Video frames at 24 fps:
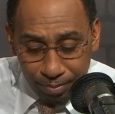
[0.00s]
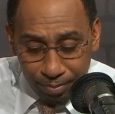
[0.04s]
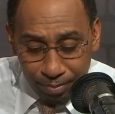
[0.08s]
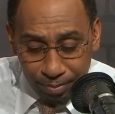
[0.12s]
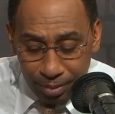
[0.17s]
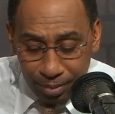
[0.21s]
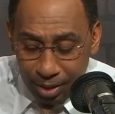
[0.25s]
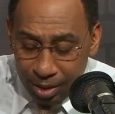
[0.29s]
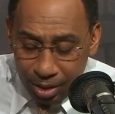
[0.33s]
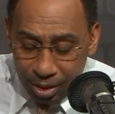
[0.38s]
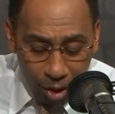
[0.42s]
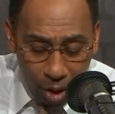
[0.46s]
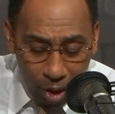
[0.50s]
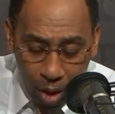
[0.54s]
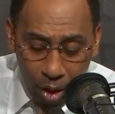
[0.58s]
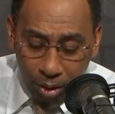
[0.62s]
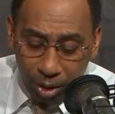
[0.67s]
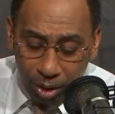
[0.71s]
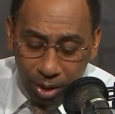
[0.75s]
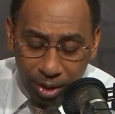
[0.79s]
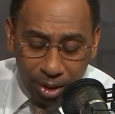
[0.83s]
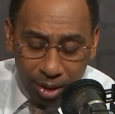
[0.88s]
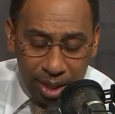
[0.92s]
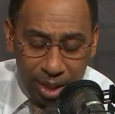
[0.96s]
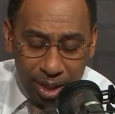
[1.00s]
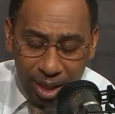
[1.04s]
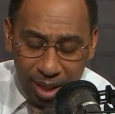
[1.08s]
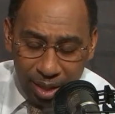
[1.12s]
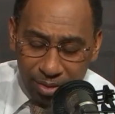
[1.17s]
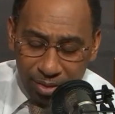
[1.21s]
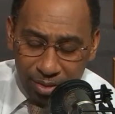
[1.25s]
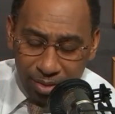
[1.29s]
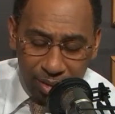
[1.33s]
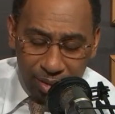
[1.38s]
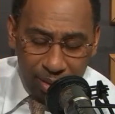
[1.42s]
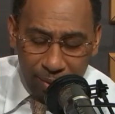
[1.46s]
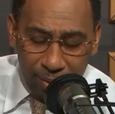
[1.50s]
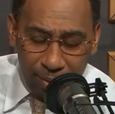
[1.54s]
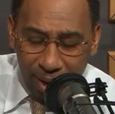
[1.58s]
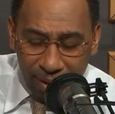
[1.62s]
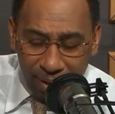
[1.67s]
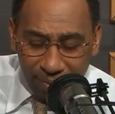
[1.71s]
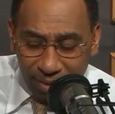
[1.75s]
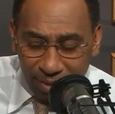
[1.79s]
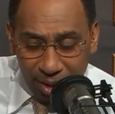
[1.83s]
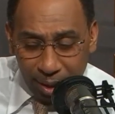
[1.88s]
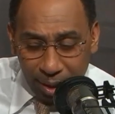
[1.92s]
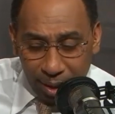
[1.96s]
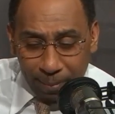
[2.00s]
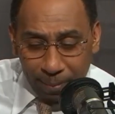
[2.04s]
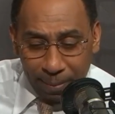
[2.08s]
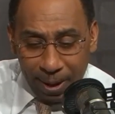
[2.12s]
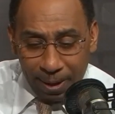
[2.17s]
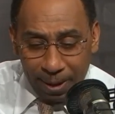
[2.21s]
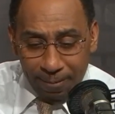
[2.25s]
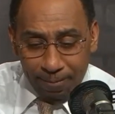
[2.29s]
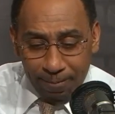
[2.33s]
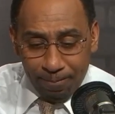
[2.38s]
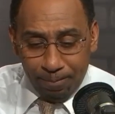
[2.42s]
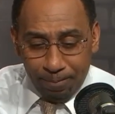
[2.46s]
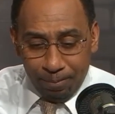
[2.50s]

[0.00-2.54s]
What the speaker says: These are all the things that we have to think about.